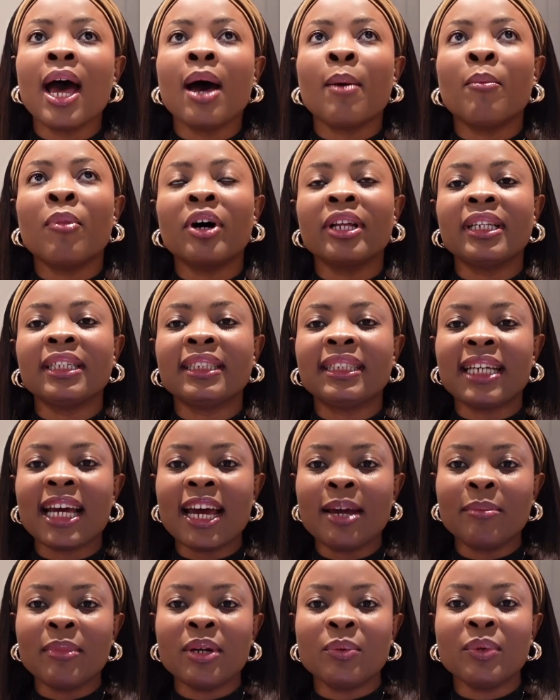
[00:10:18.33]
But the
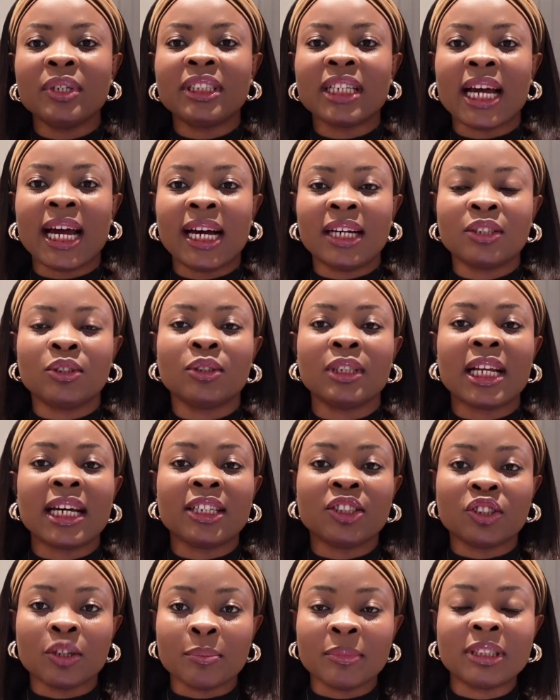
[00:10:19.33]
time in which I had to like
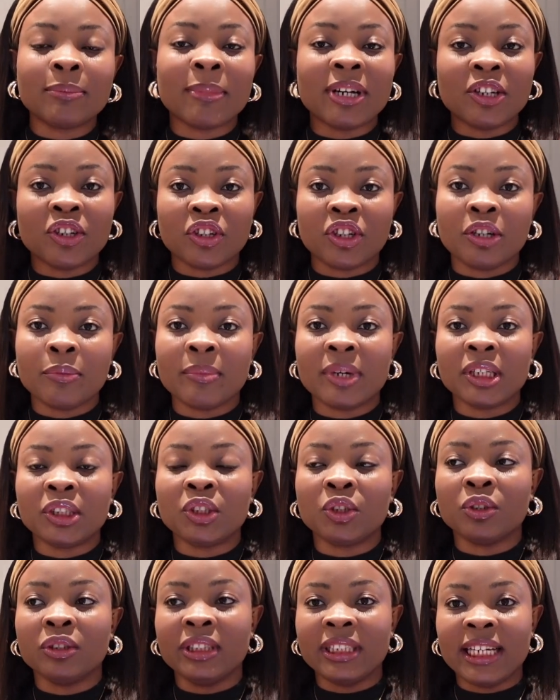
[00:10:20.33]
submit my
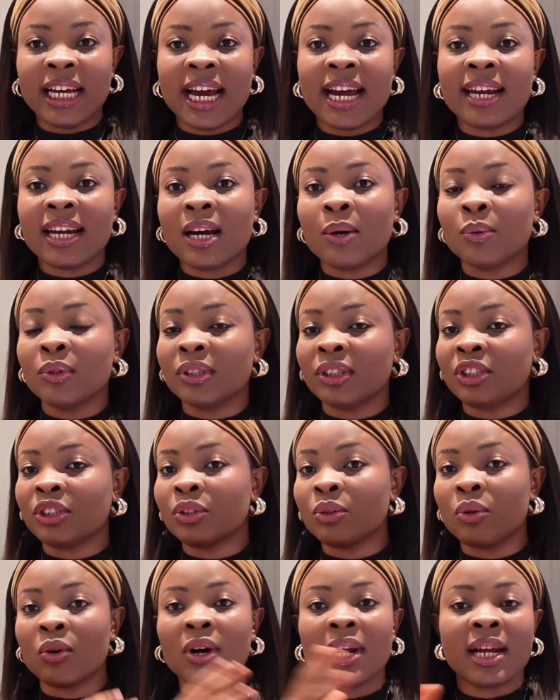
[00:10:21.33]
documents to the guy that was, you
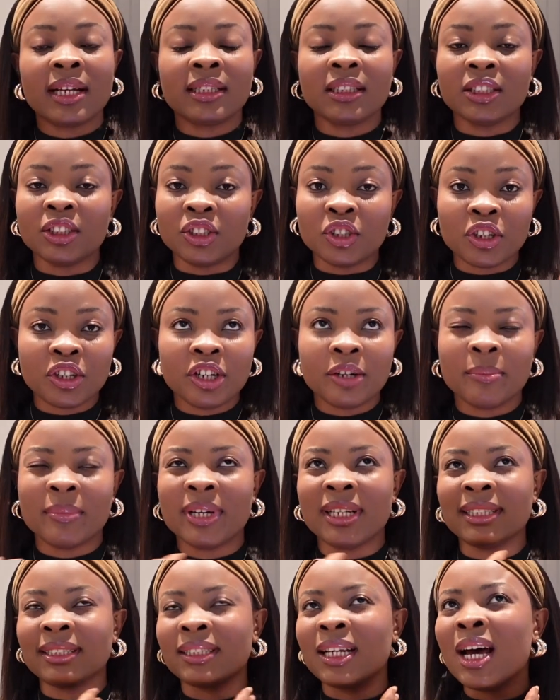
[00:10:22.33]
know, collecting the
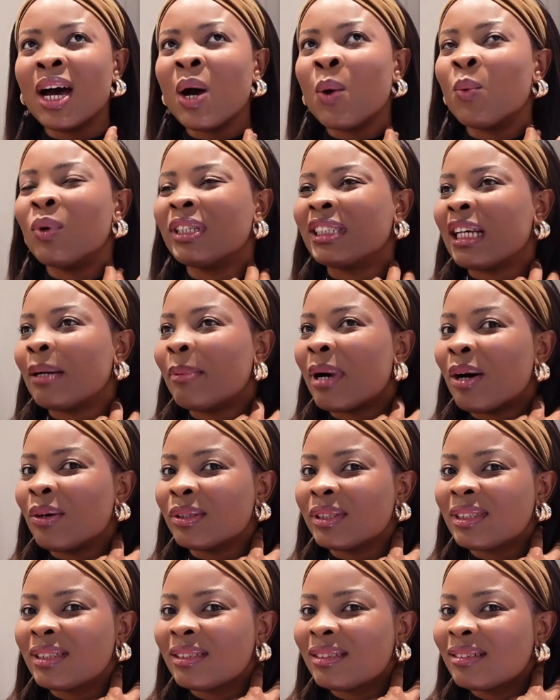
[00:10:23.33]
documents was about,
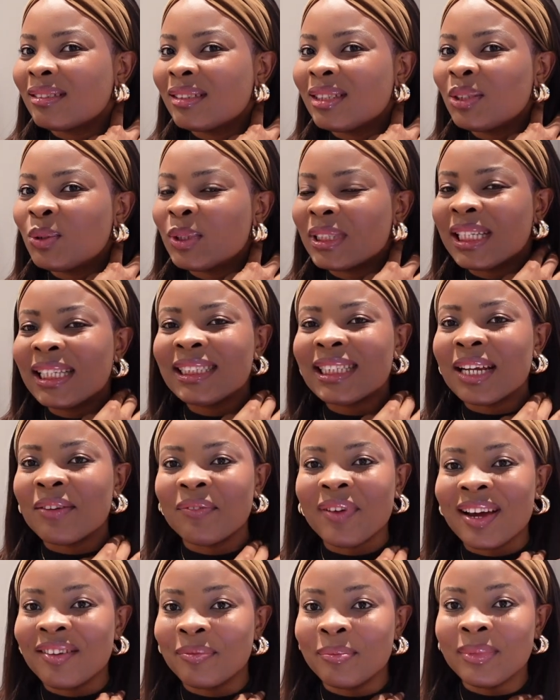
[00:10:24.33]
it was less than
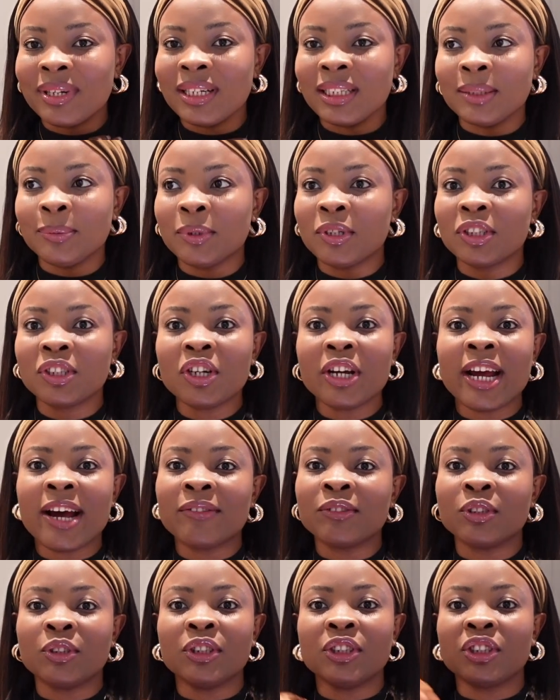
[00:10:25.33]
5 minutes, because all you
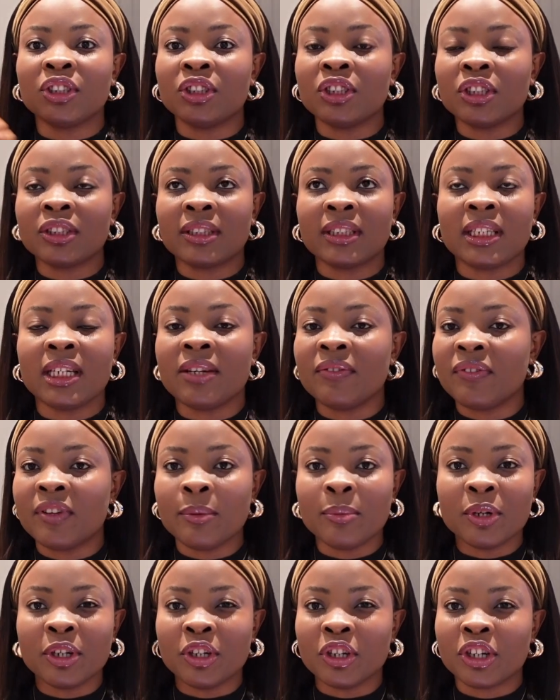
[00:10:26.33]
have to do is just give him
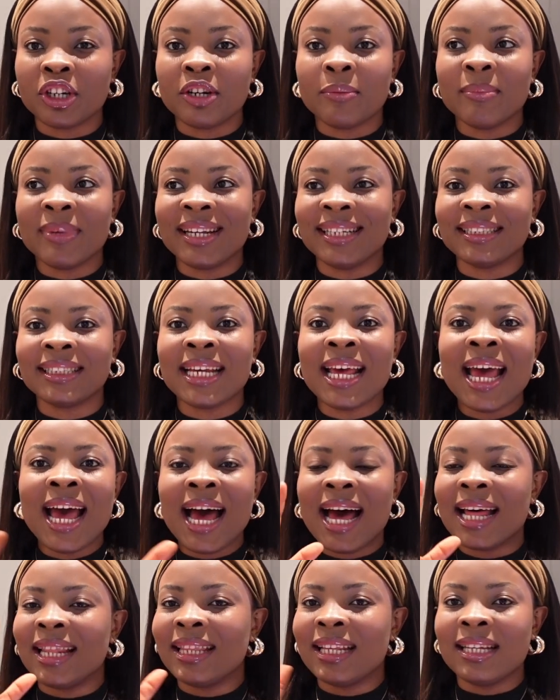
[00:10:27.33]
your documents
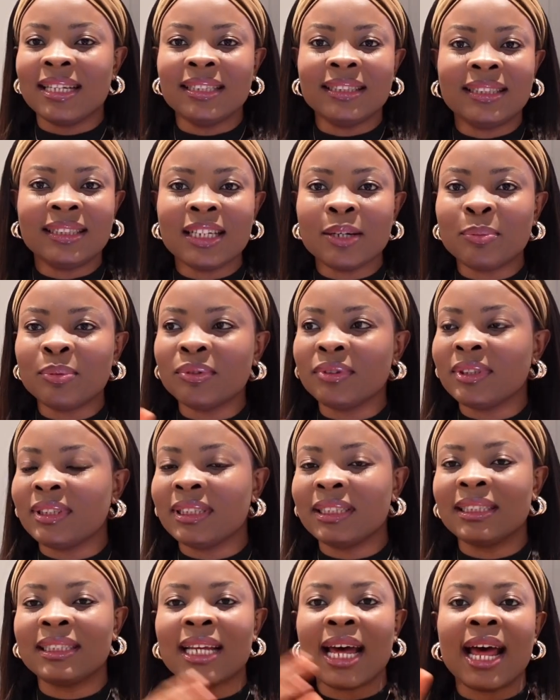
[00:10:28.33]
and then he staples
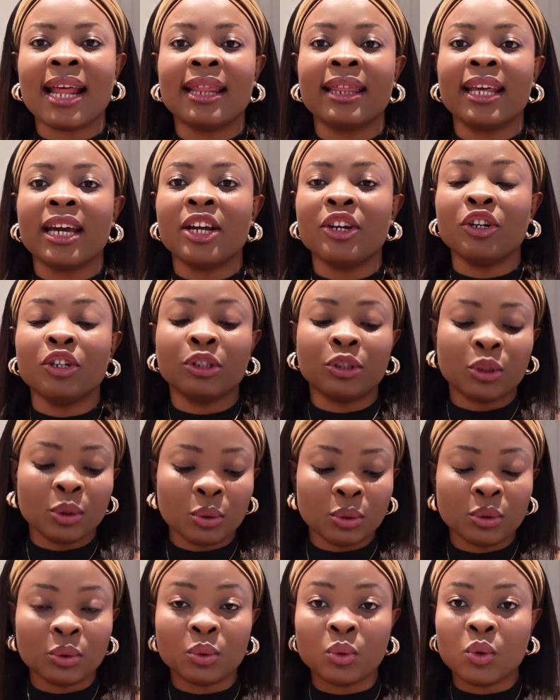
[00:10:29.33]
it and then you're
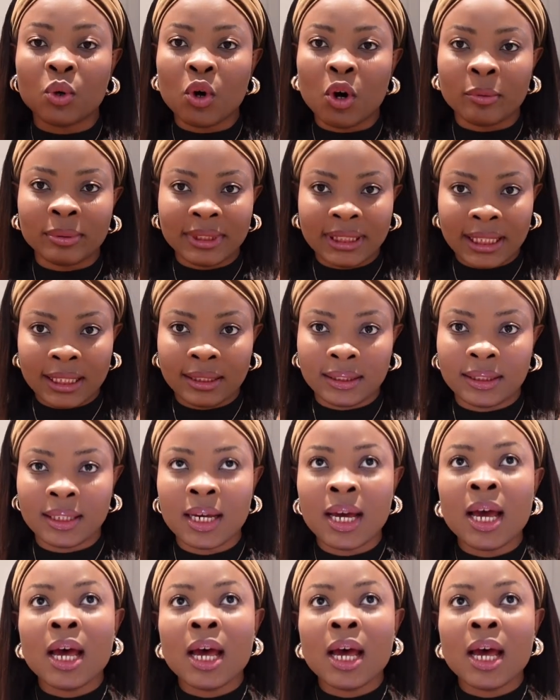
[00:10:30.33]
told to go upstairs.